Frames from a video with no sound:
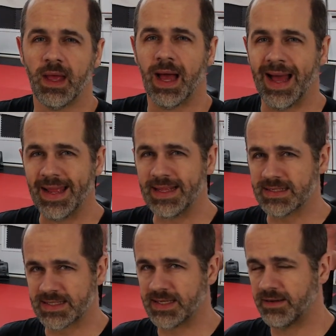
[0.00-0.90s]
I
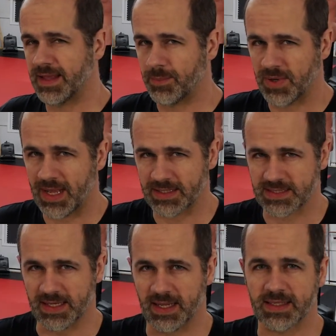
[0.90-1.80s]
consider that
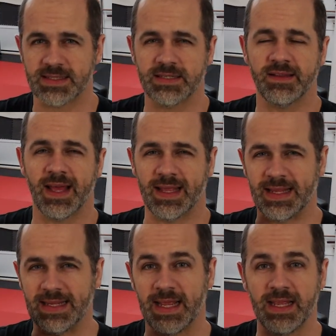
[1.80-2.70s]
practicing. I consider that
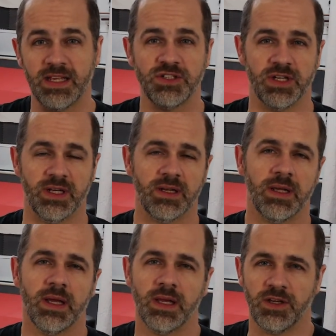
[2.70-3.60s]
engaging
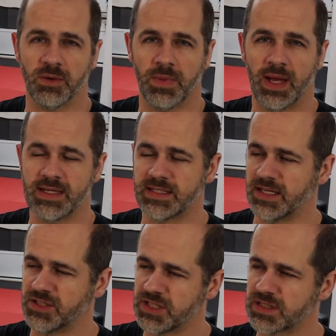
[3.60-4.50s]
your mindset
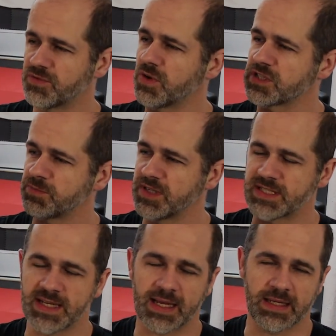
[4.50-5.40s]
just for a split
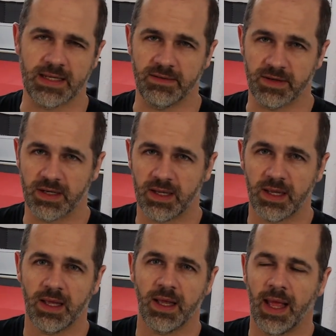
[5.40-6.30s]
second even.
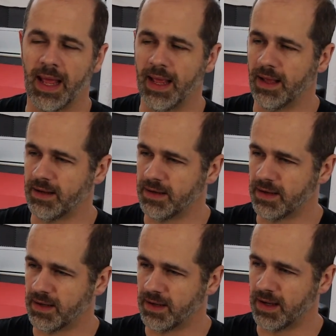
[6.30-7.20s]
And
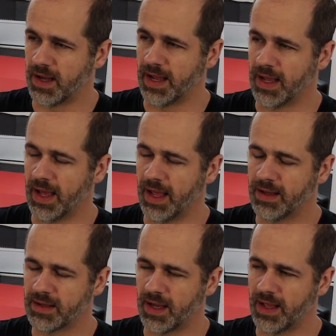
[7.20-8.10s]

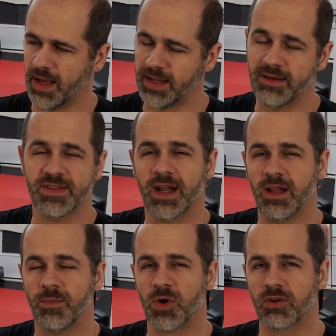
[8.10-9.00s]
I give that a
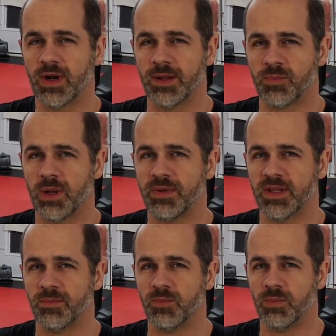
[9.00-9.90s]
lot more credit probably
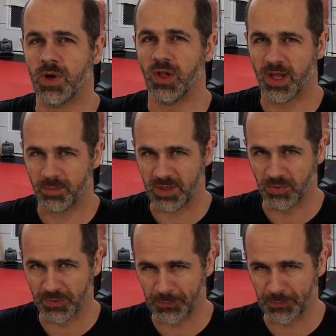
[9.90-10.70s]
than a lot of people do.